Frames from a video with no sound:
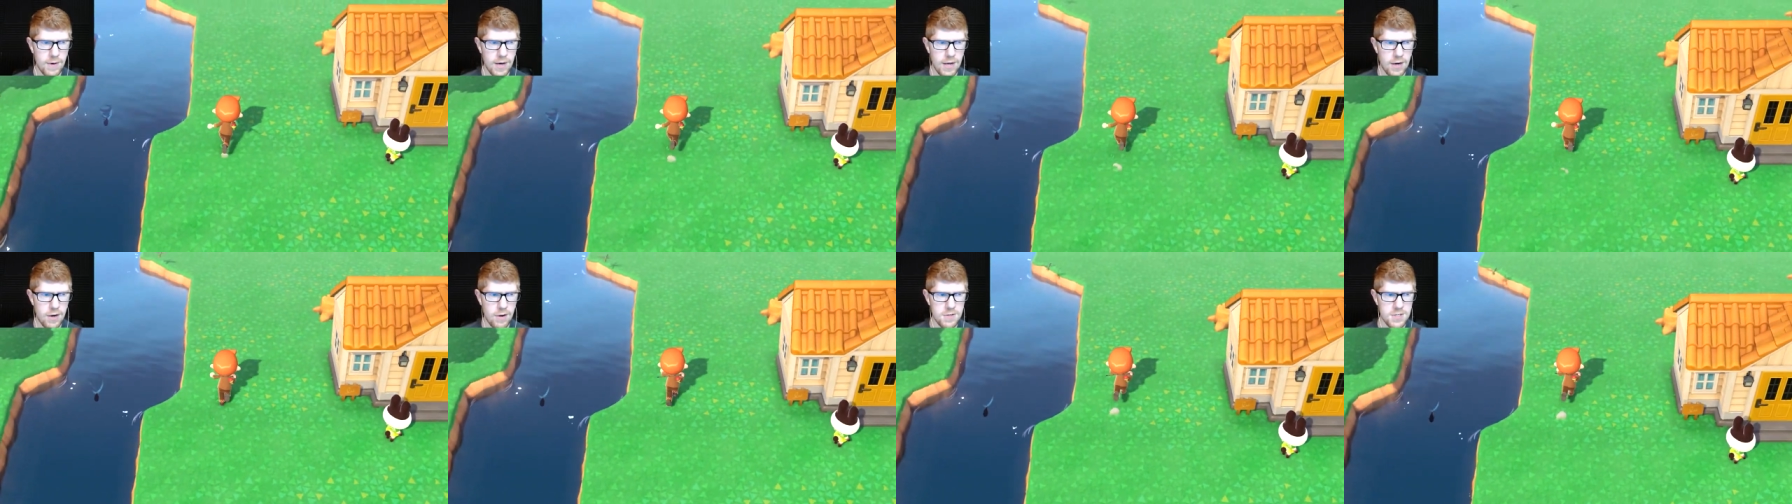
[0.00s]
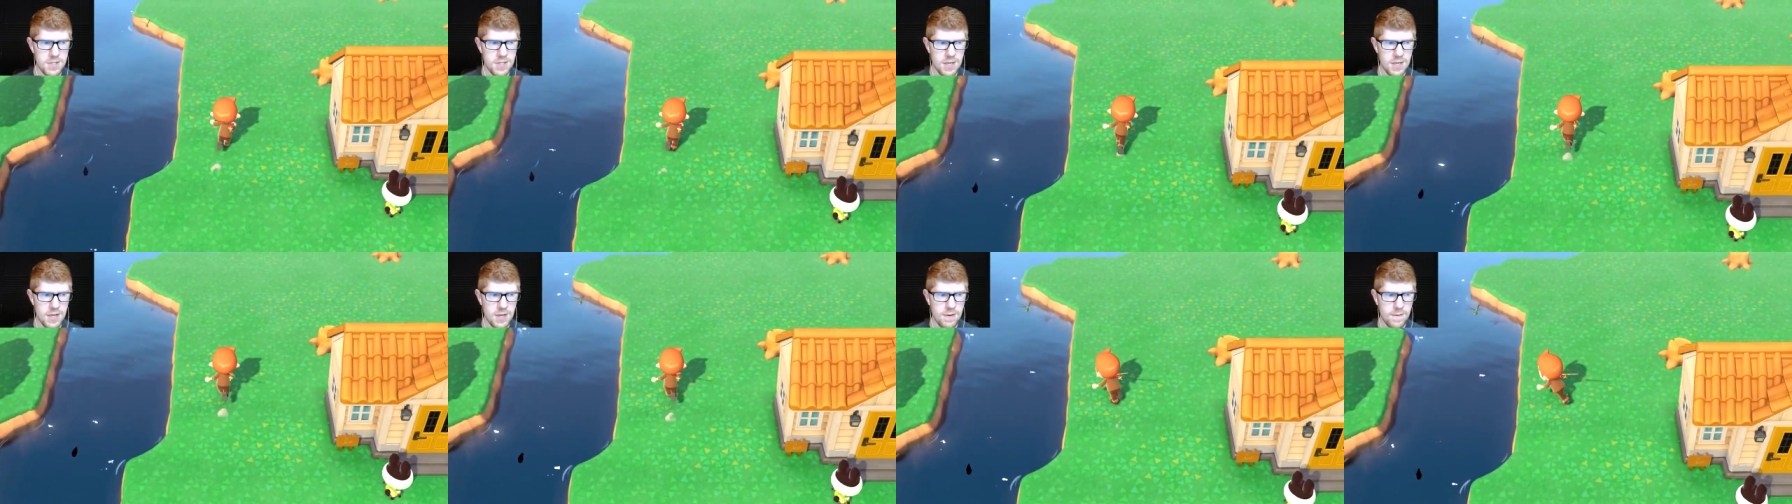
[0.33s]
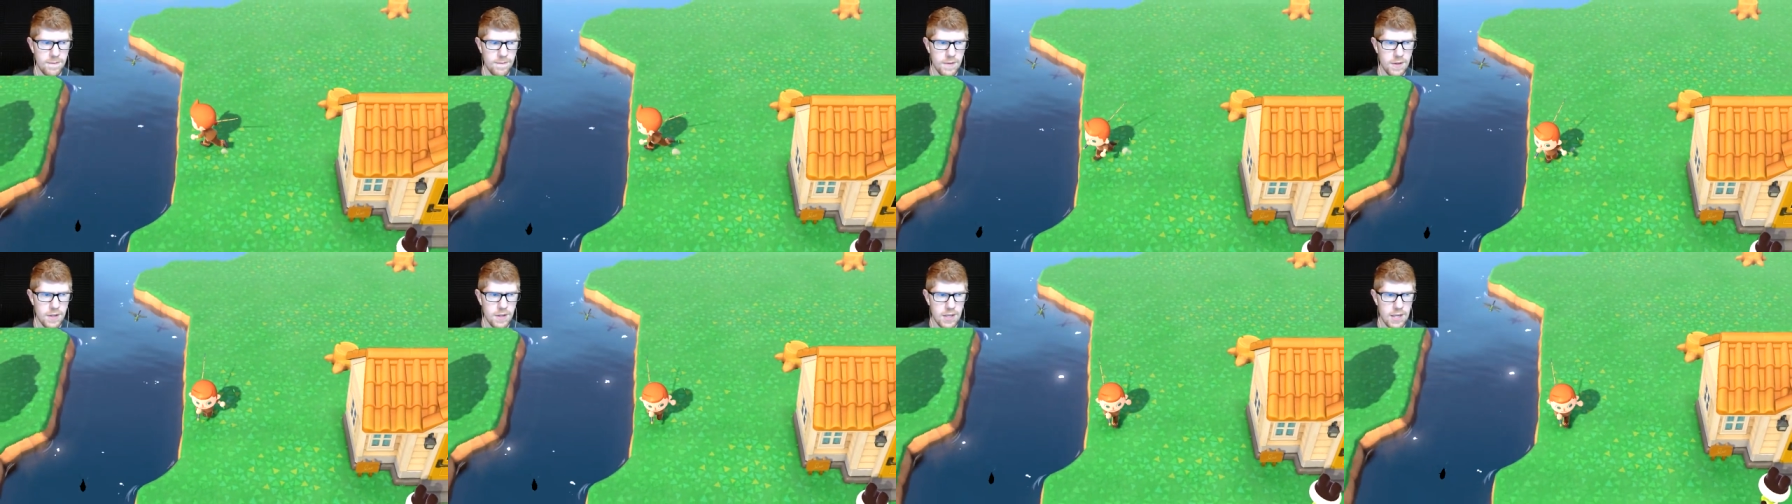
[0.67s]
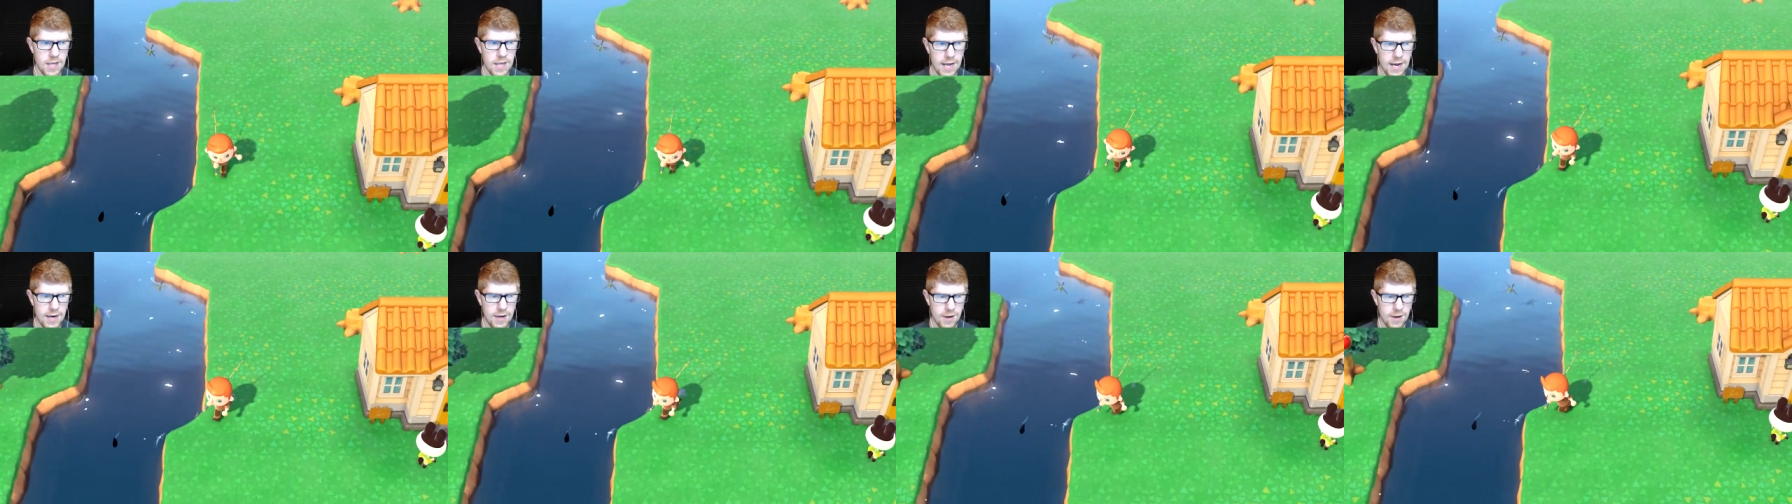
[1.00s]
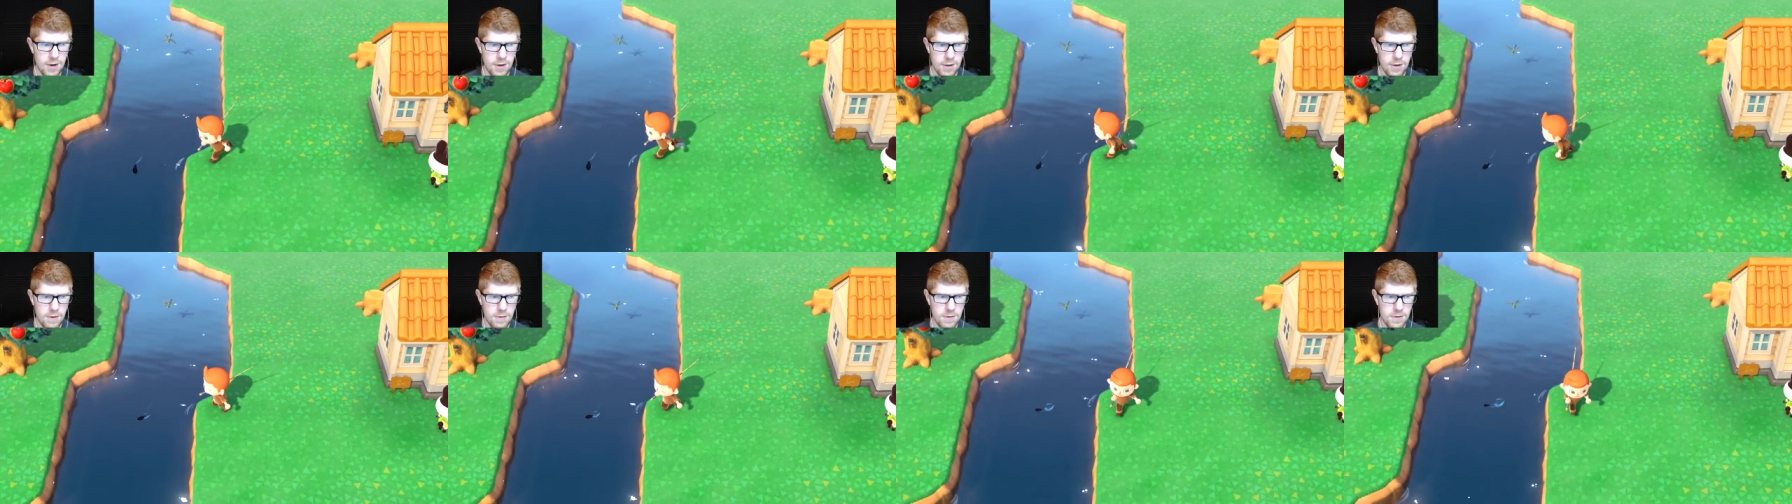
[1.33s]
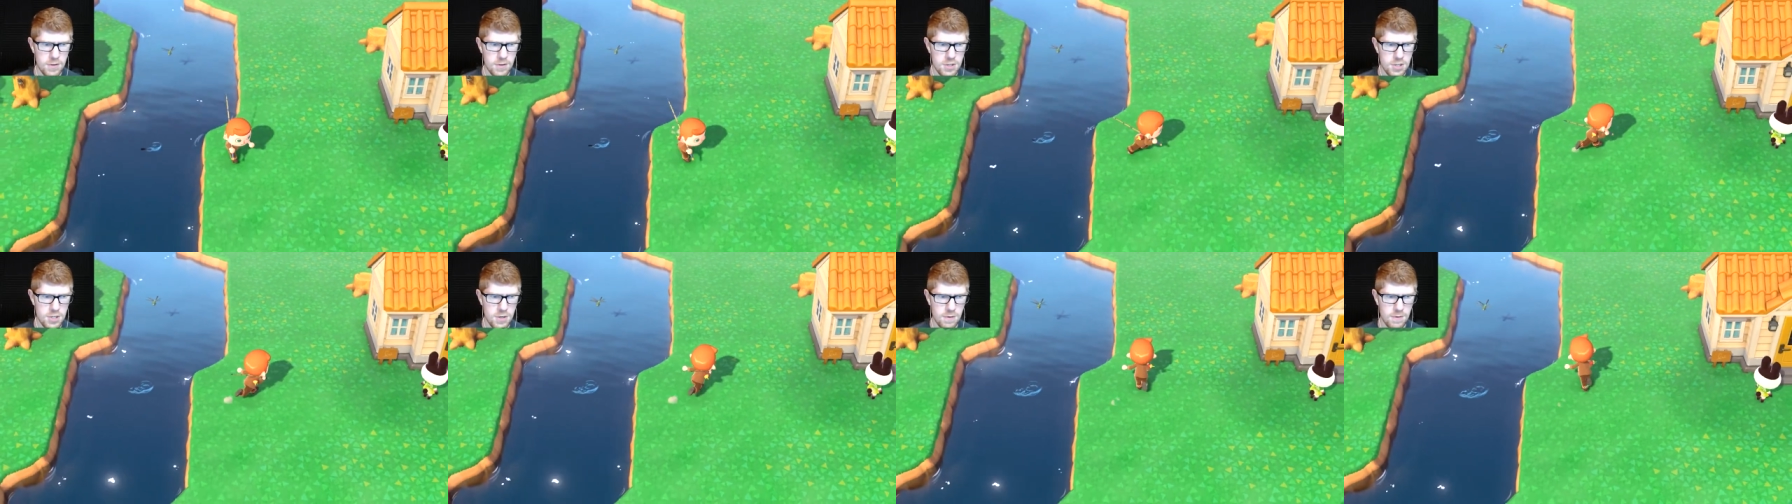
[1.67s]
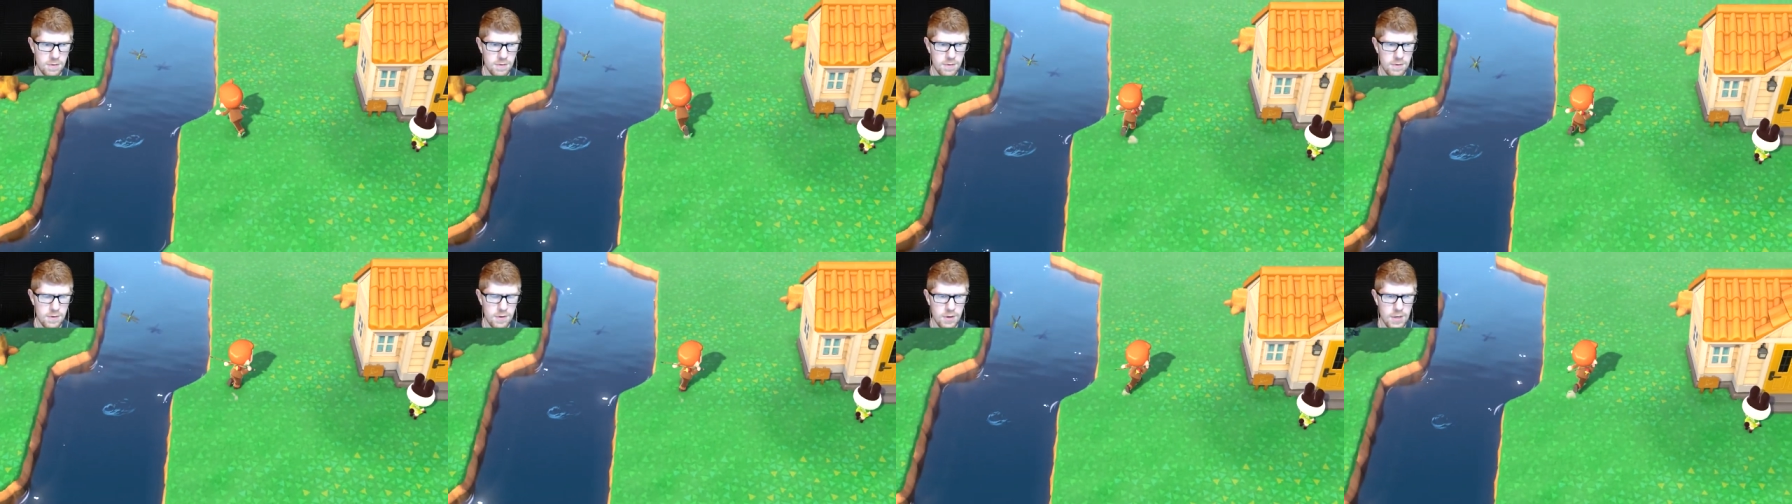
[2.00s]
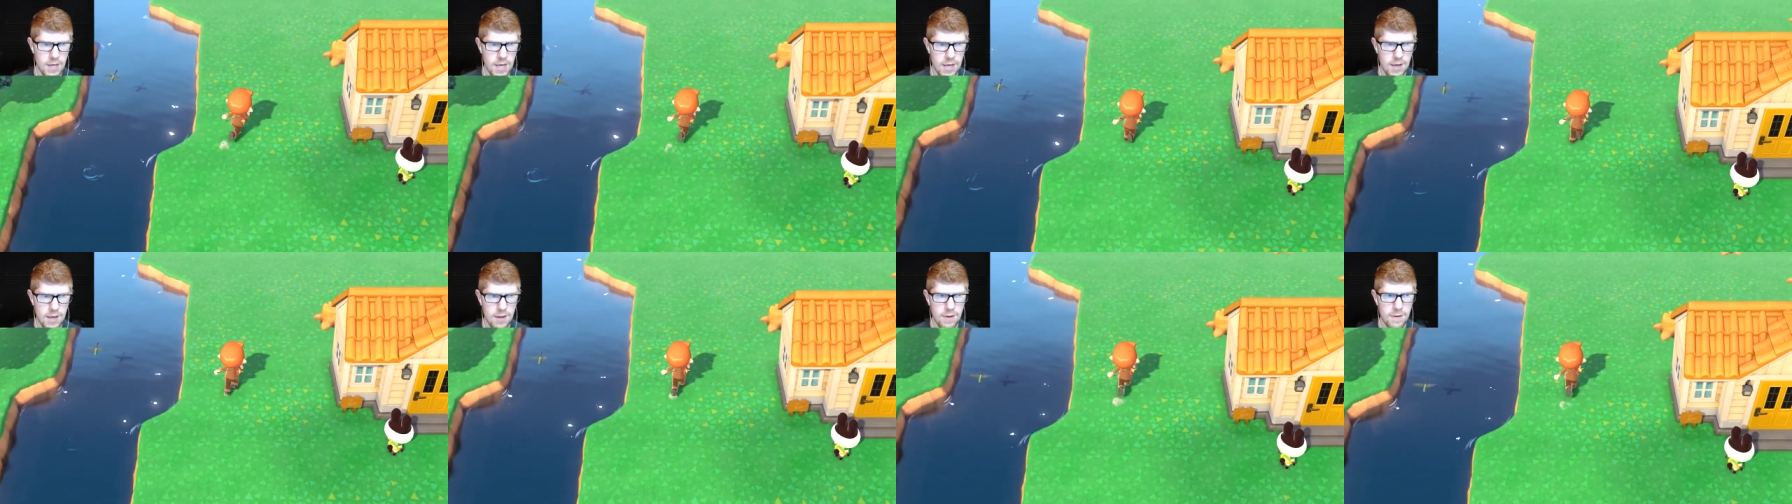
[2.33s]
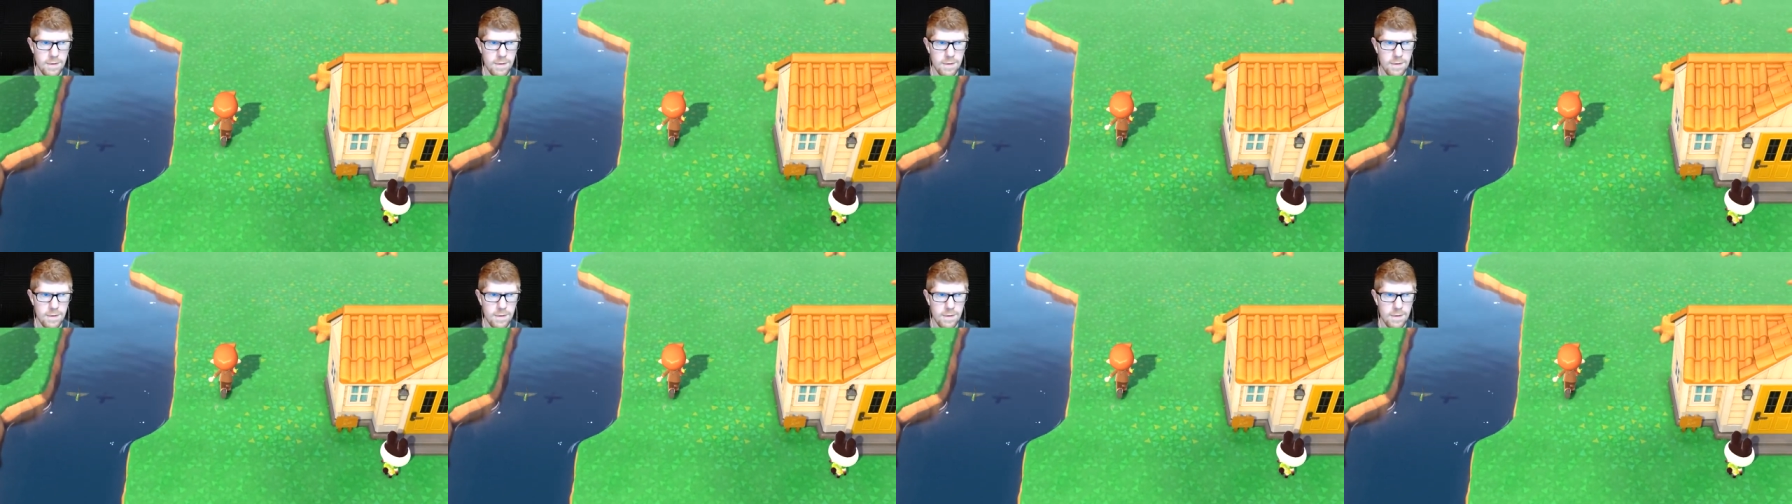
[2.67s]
why don't you? Get out of here, you. Shoo. Okay.